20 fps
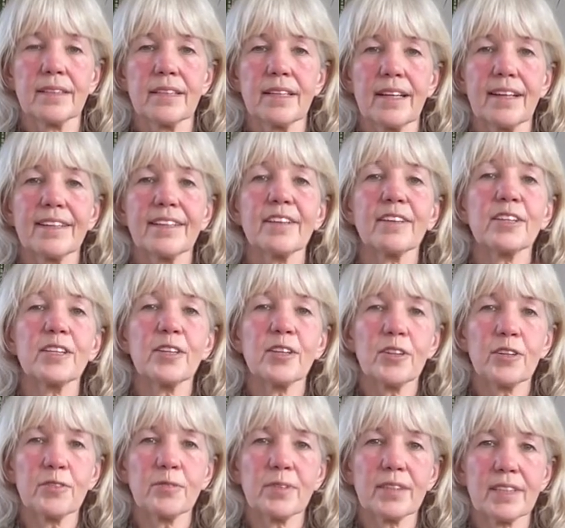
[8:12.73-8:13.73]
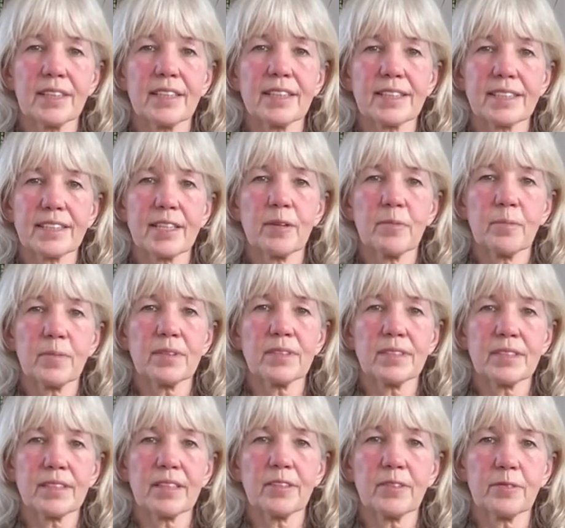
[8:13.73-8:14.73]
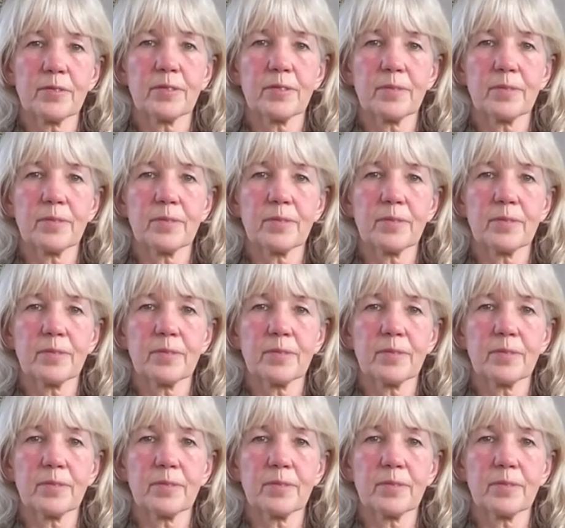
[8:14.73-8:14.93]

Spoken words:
And I love and accept myself.